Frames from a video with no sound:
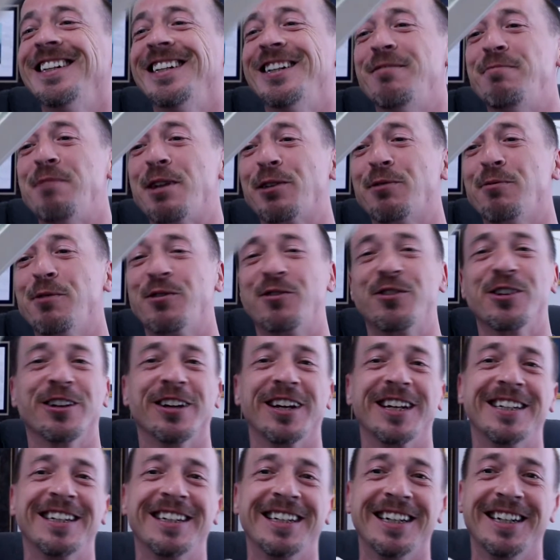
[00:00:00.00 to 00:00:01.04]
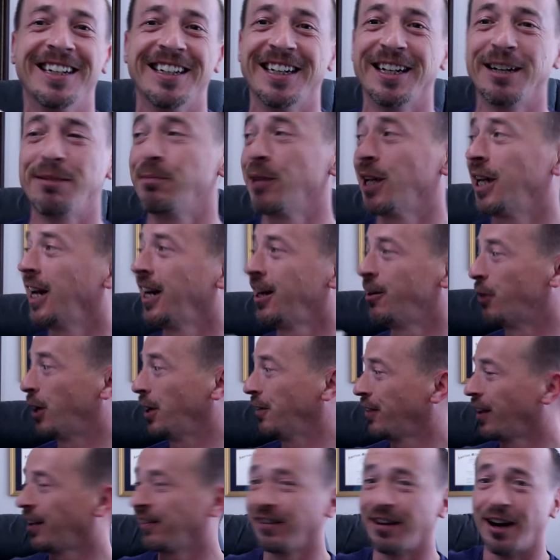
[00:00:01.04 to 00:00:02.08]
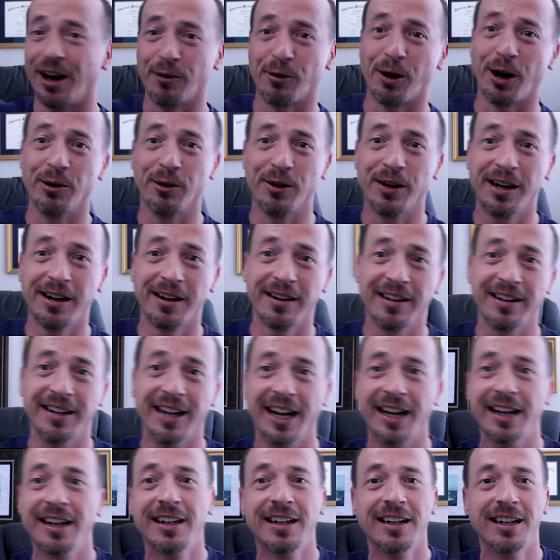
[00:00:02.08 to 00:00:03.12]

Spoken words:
it makes me feel like a kid again. But anyways, that's not why we're here today.